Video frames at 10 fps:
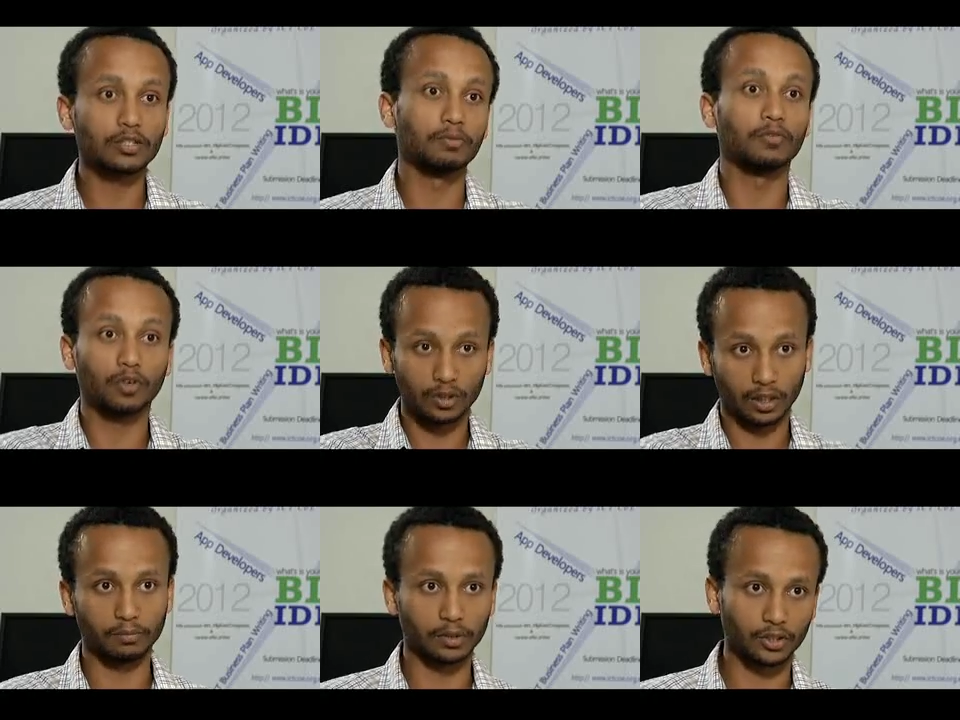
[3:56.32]
is before the
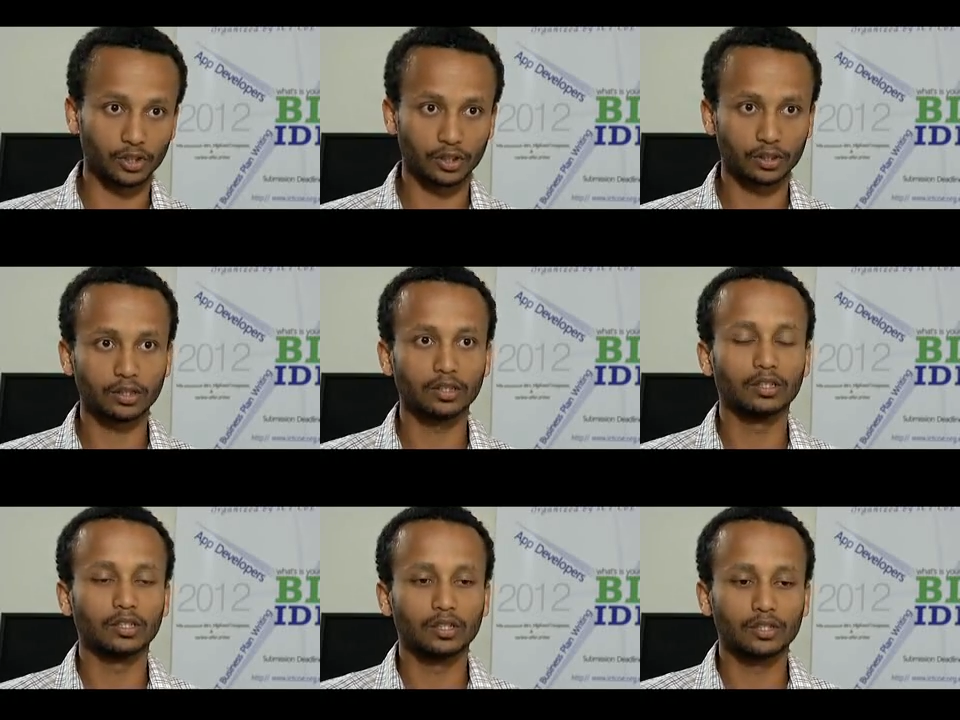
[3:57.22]
competition.
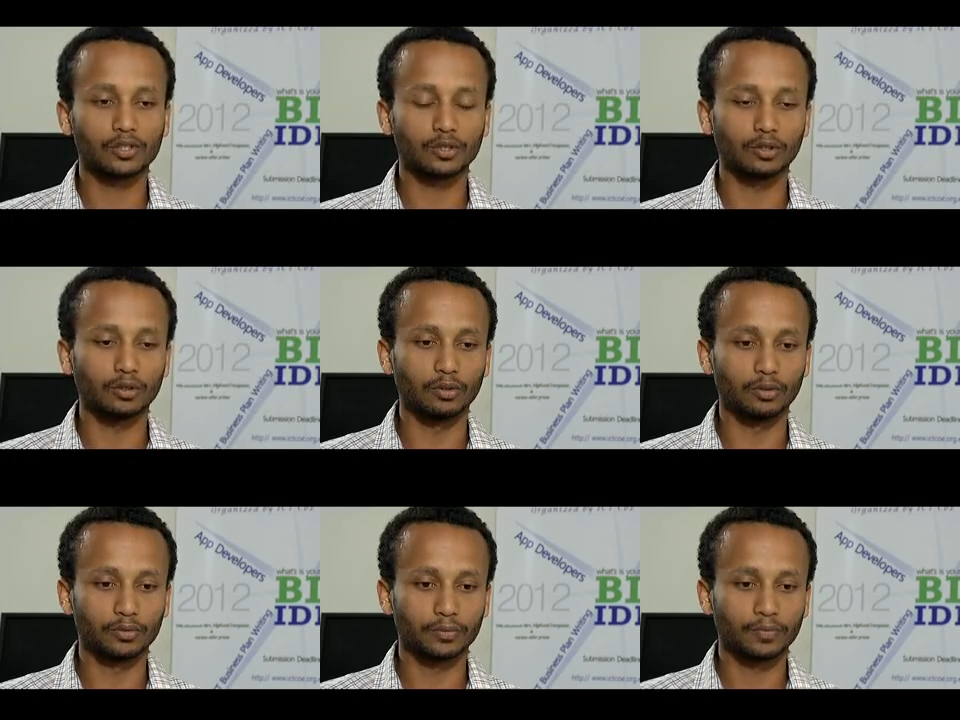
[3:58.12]
So
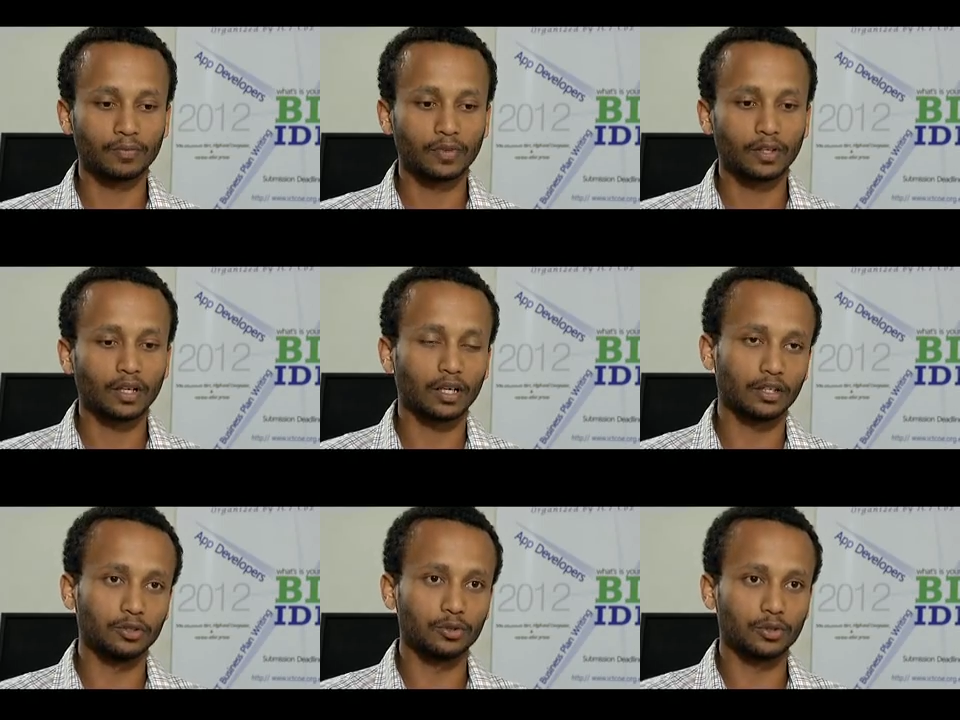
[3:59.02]
I
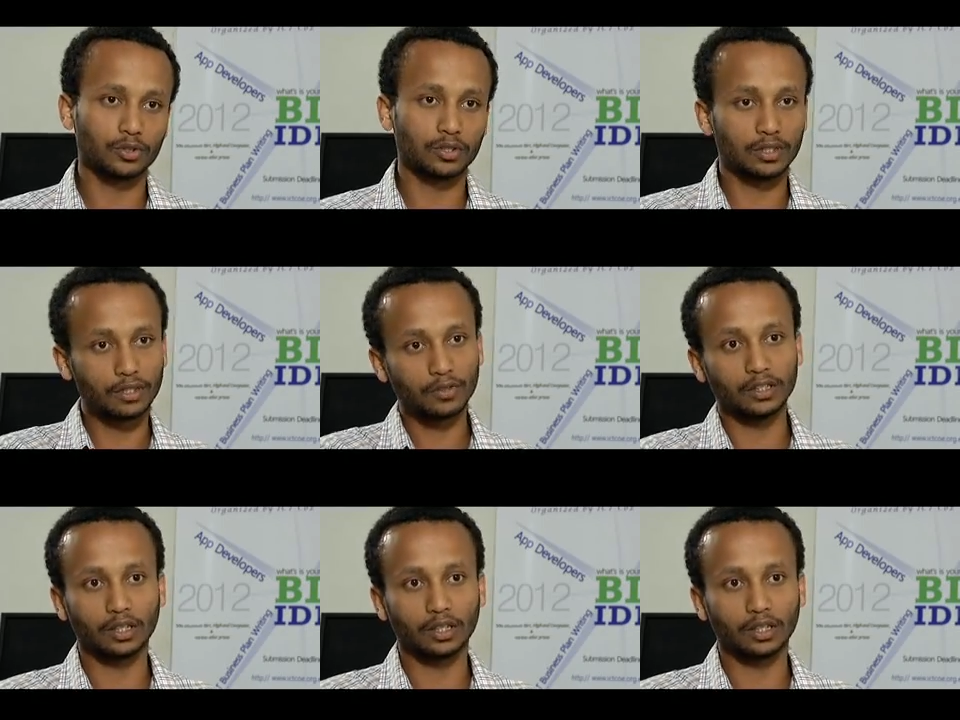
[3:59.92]
use different